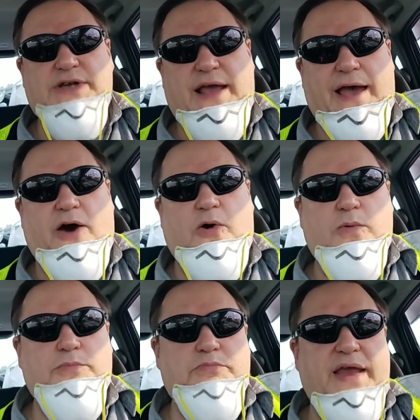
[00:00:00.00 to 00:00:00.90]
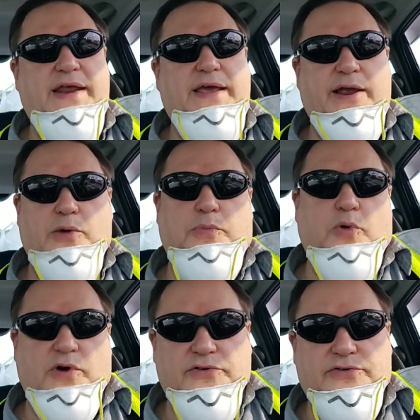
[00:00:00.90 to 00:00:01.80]
how many
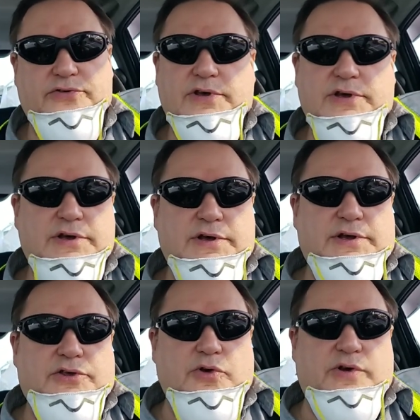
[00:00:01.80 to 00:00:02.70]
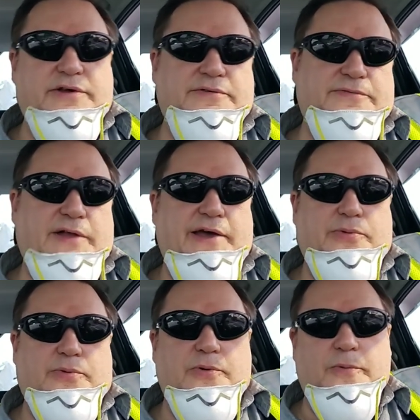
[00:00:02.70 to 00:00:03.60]
airports you can fly
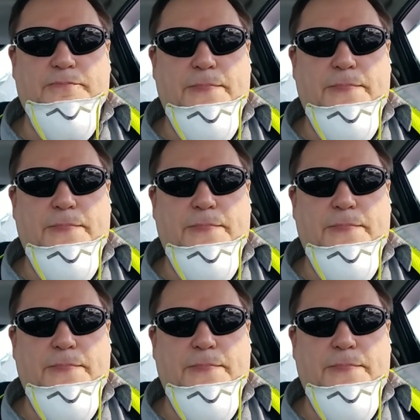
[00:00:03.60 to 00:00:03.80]
through.